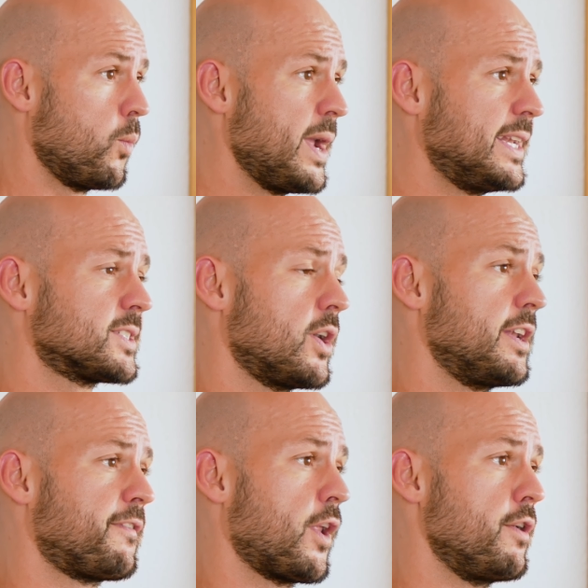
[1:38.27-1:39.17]
we
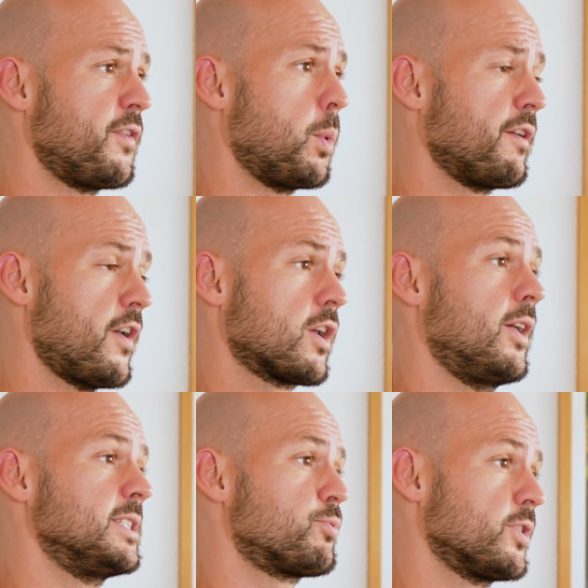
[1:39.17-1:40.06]
designed a flow for one of our
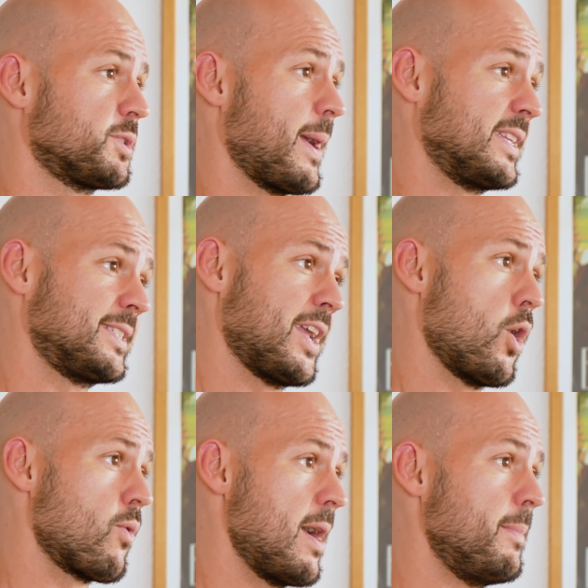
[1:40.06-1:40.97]
clients' prospect
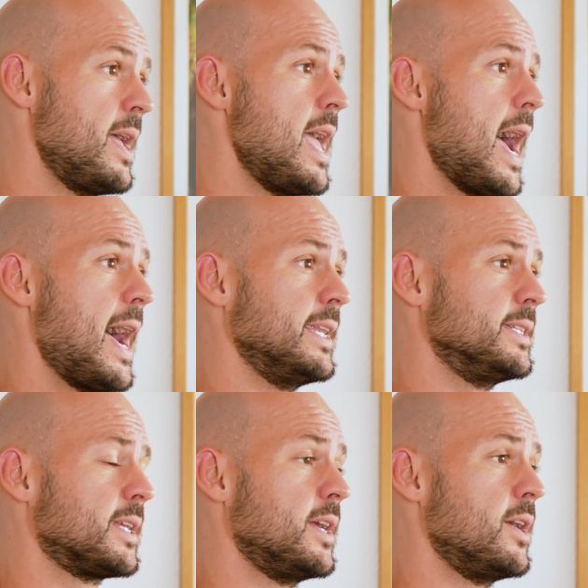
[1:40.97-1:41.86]
CRM,
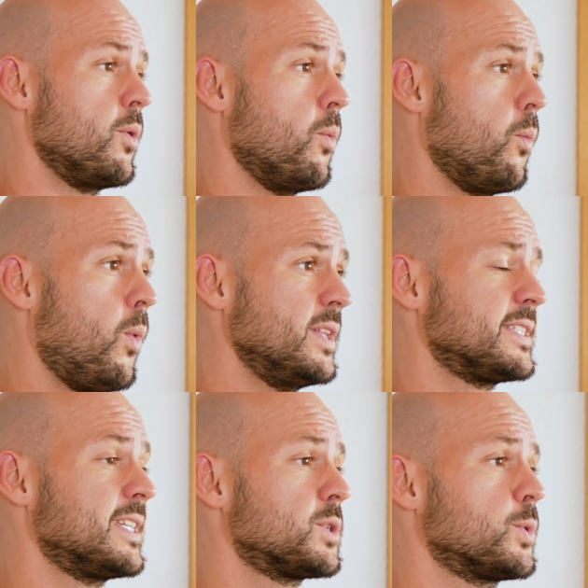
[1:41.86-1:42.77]
and
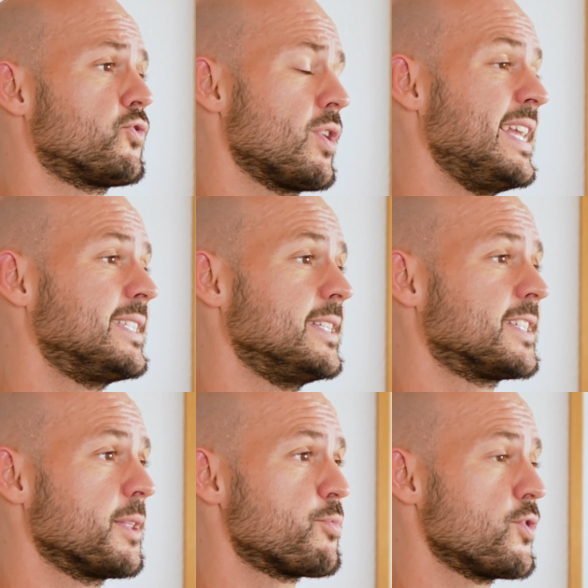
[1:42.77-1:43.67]
once this was released into the